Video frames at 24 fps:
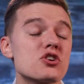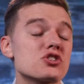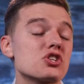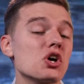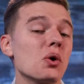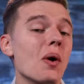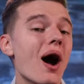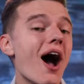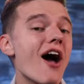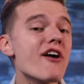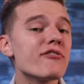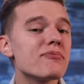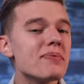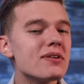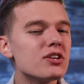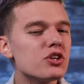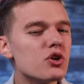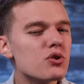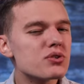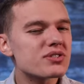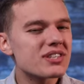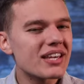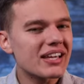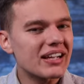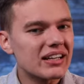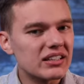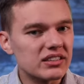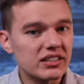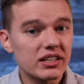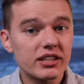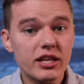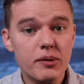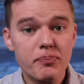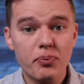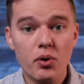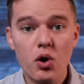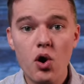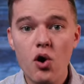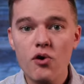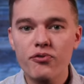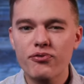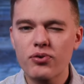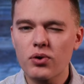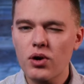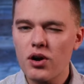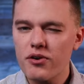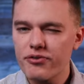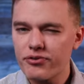So I've been using Lili Pro
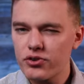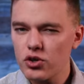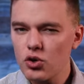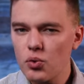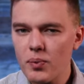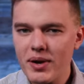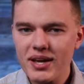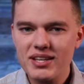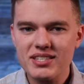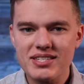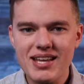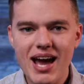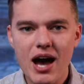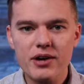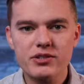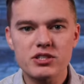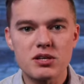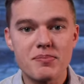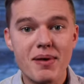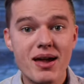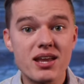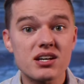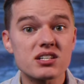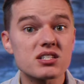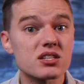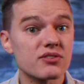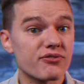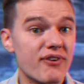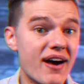for a few weeks now to manage the